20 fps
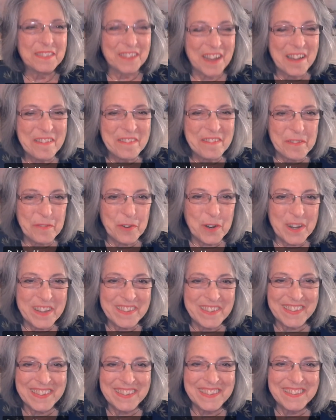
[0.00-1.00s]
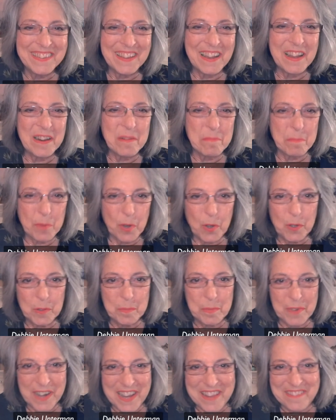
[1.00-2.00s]
Love the Voices on
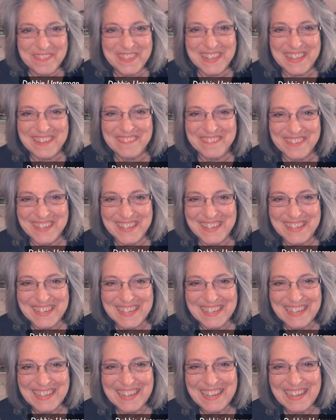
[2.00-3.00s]
Bold Brave TV.